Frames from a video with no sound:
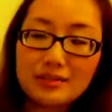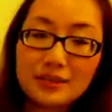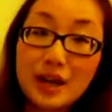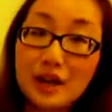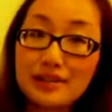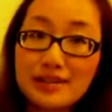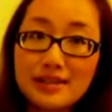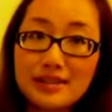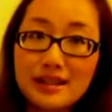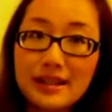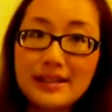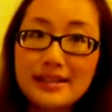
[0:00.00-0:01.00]
current
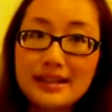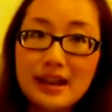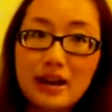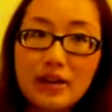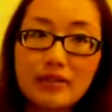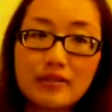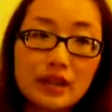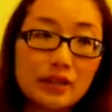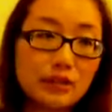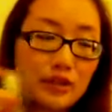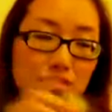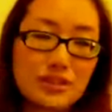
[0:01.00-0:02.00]
state. However, I
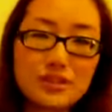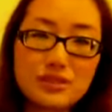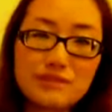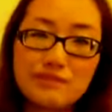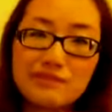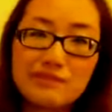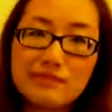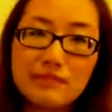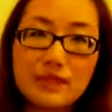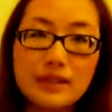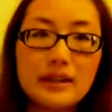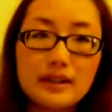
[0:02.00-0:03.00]
would just,
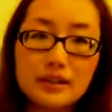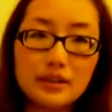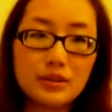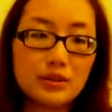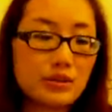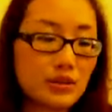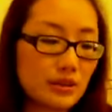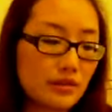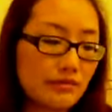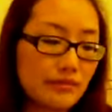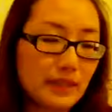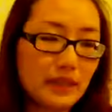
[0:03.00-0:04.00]
yeah, use
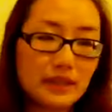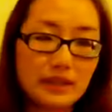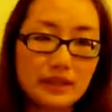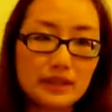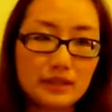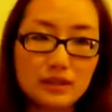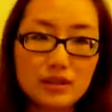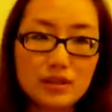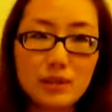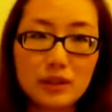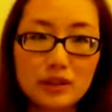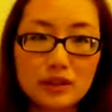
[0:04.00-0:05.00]
a little
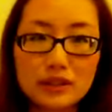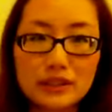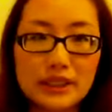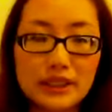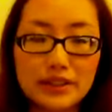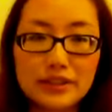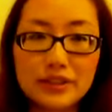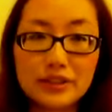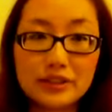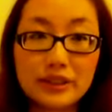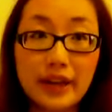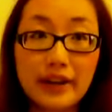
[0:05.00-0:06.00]
smaller container
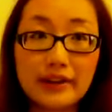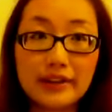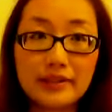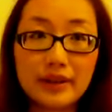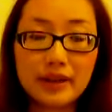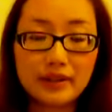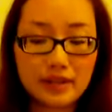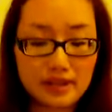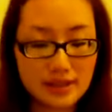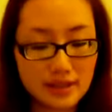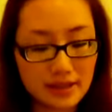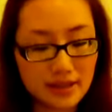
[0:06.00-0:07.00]
to carry it around
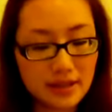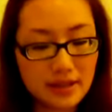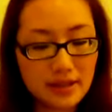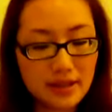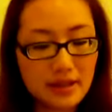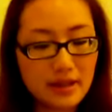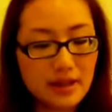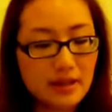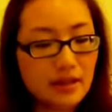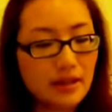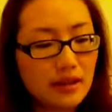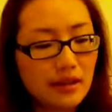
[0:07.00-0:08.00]
instead.
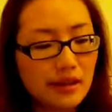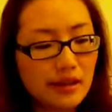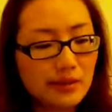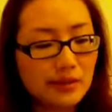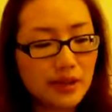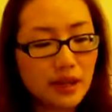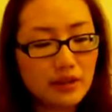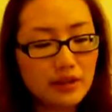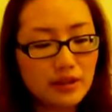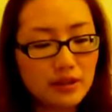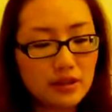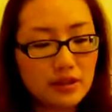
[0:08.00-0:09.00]
Other
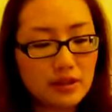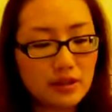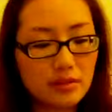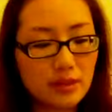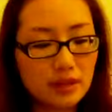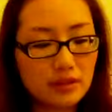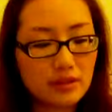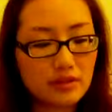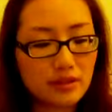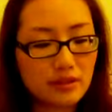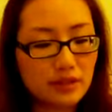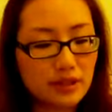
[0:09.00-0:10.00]
things about this
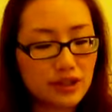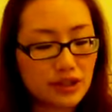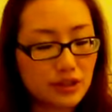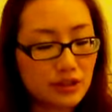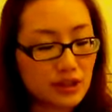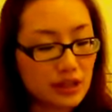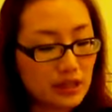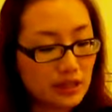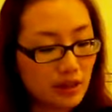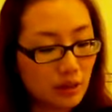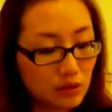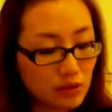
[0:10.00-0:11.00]
foundation, it
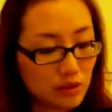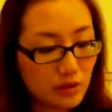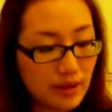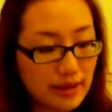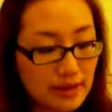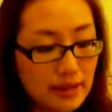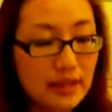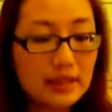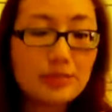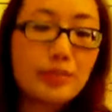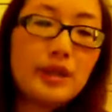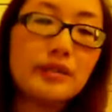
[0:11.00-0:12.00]
also has an
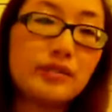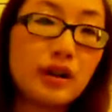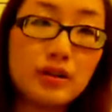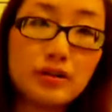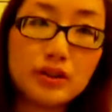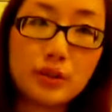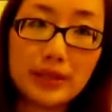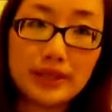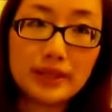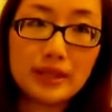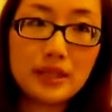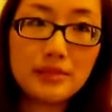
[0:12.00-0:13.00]
SPF of
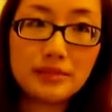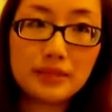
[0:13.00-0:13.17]
20,